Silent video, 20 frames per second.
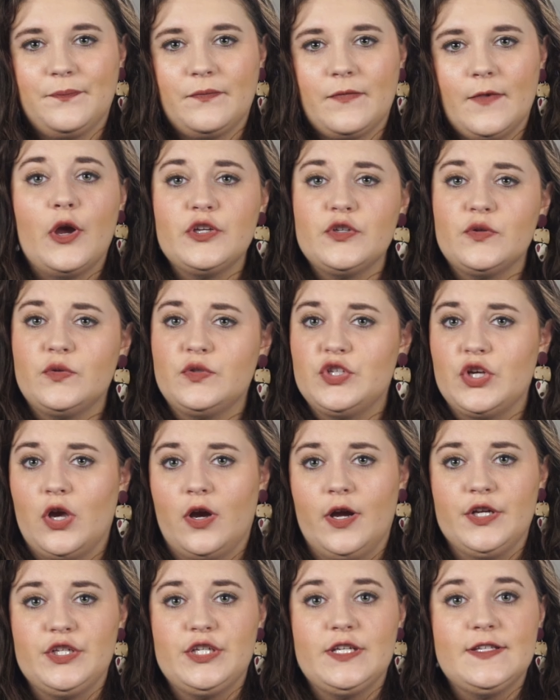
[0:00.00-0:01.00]
Partial
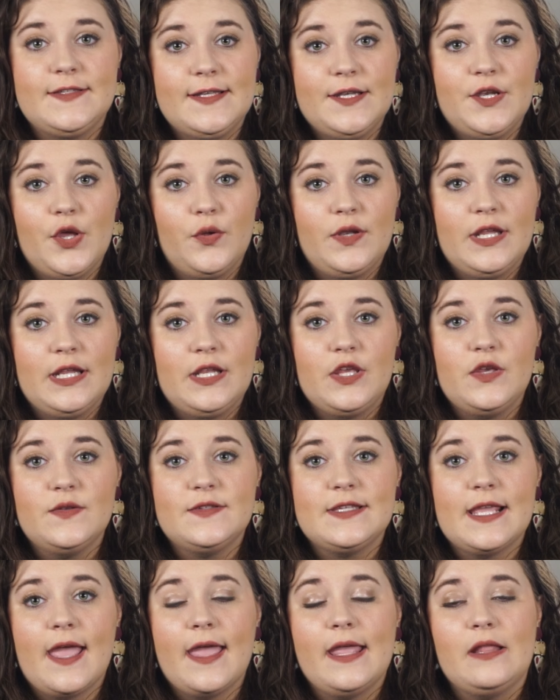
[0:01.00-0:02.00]
charge is denoted
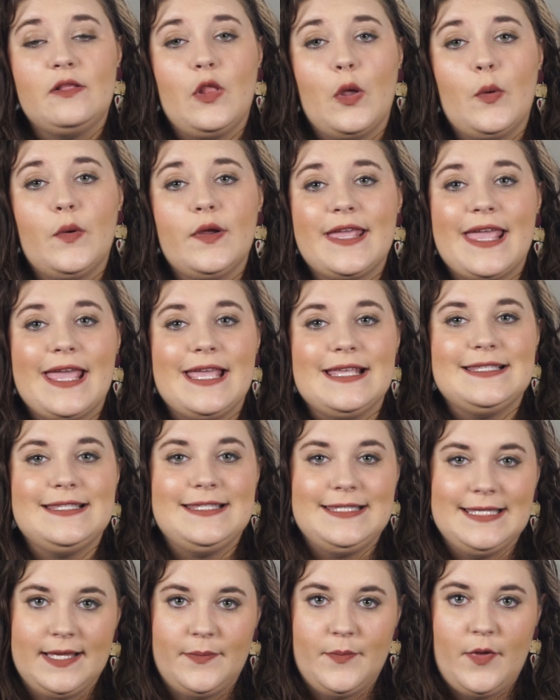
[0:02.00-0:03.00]
using a lowercase
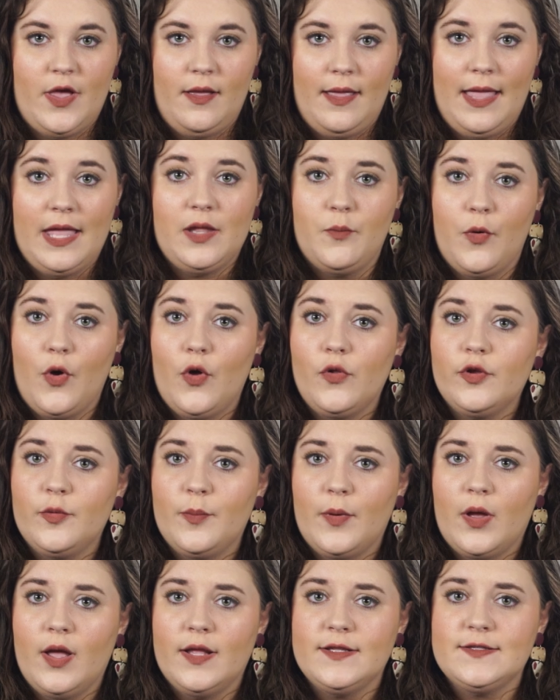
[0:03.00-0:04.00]
sigma, and polar
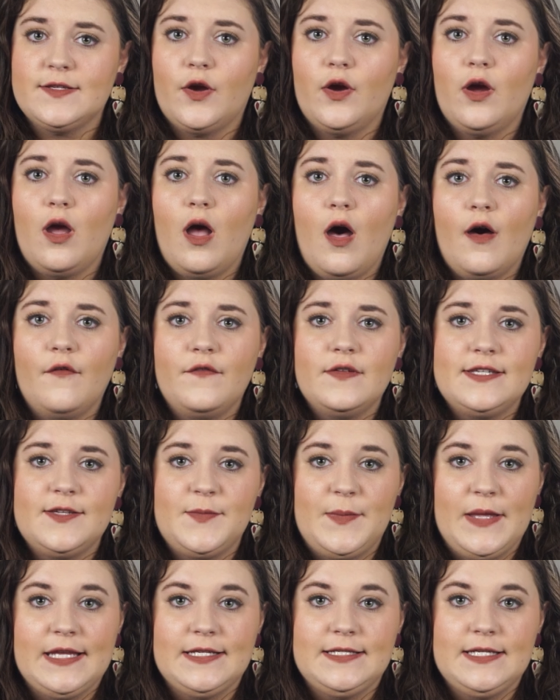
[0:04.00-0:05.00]
bonds are often
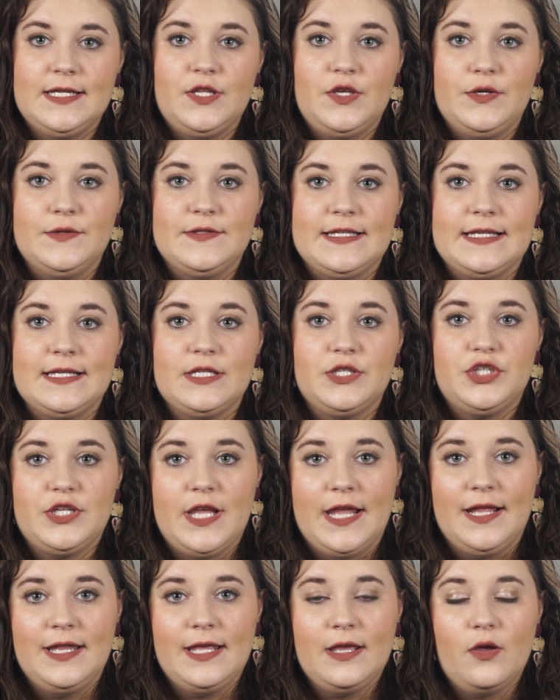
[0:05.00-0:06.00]
depicted using
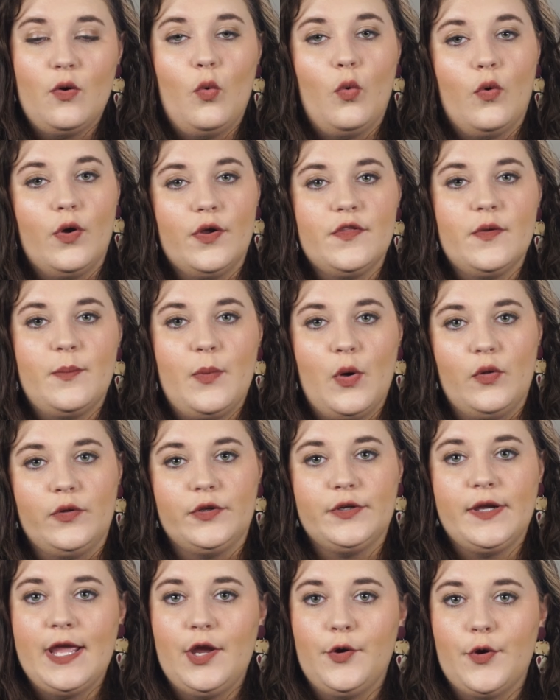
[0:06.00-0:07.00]
shading or the
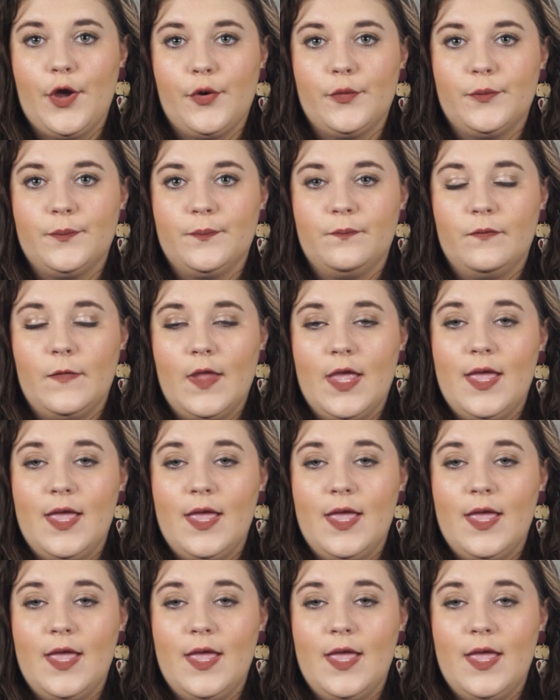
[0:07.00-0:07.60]
polar arrow.